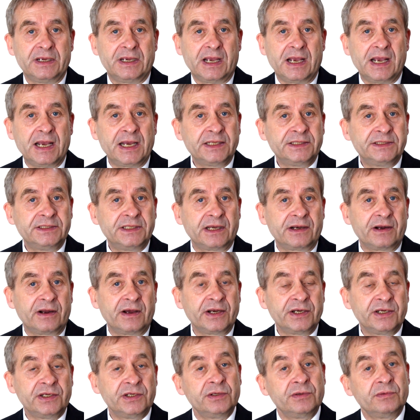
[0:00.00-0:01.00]
and at our
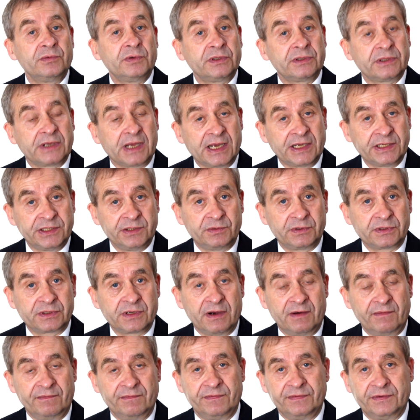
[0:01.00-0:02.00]
annual
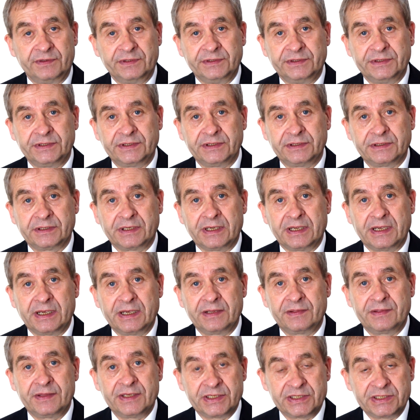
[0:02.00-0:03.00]
conference,
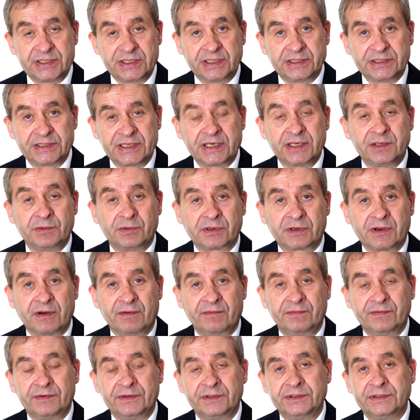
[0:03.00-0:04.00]
at this year's annual
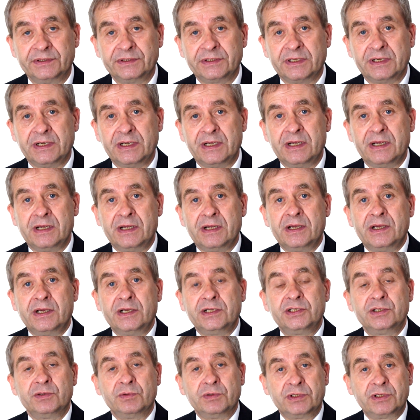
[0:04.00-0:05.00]
conference,
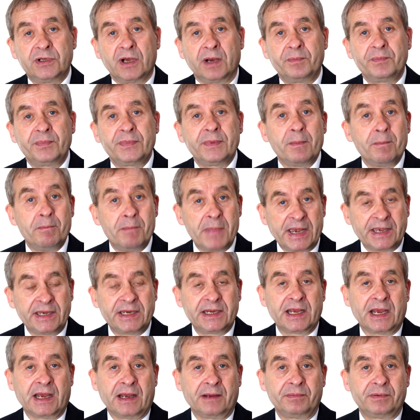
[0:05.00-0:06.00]
to adopt
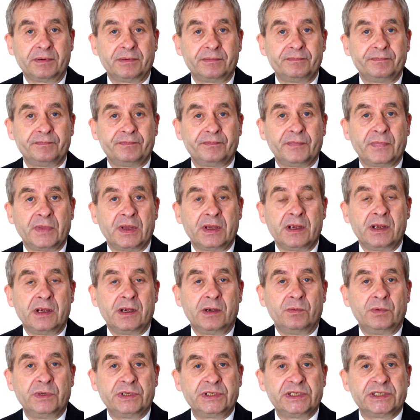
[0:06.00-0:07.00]
Mencap,
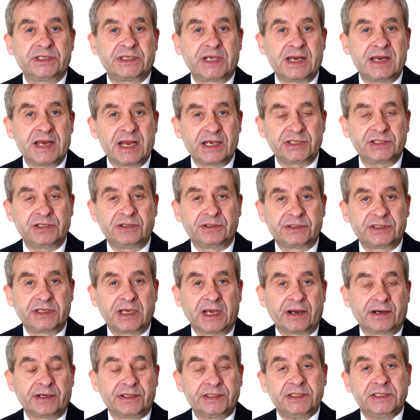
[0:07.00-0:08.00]
which is a national
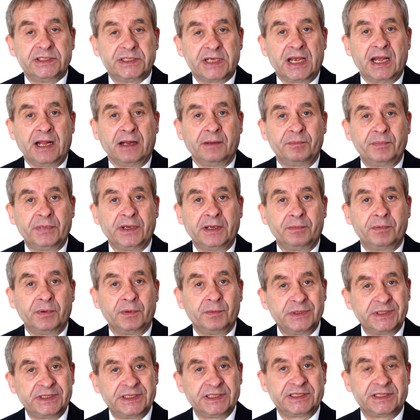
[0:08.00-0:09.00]
charity to help people
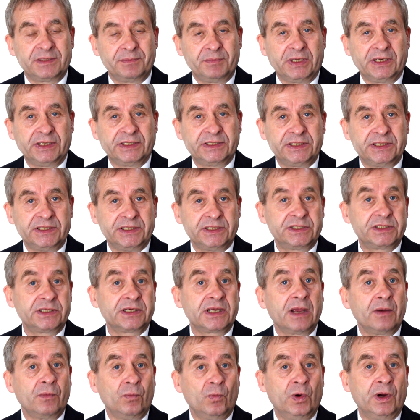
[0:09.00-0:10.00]
with disabilities to
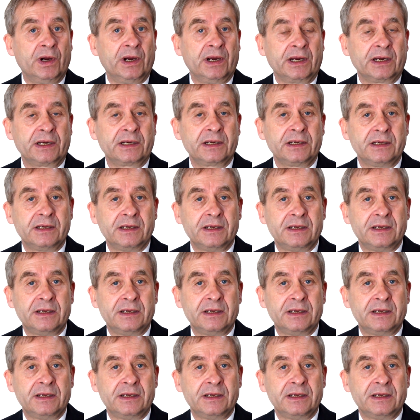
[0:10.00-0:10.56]
get work.